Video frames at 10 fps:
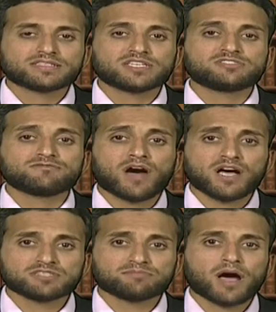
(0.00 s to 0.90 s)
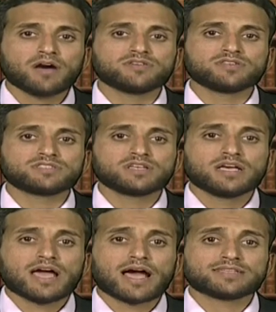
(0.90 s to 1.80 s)
such vast powers
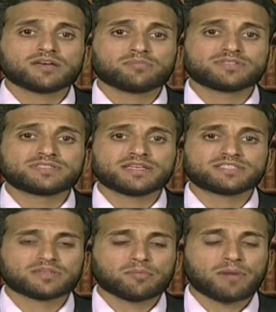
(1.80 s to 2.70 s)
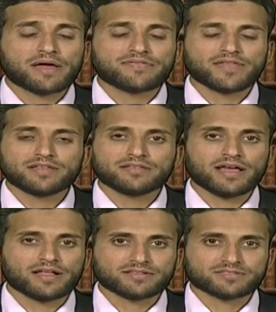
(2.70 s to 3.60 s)
as are possessed by none
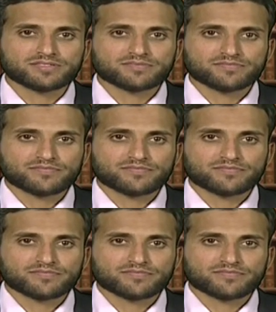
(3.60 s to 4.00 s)
else.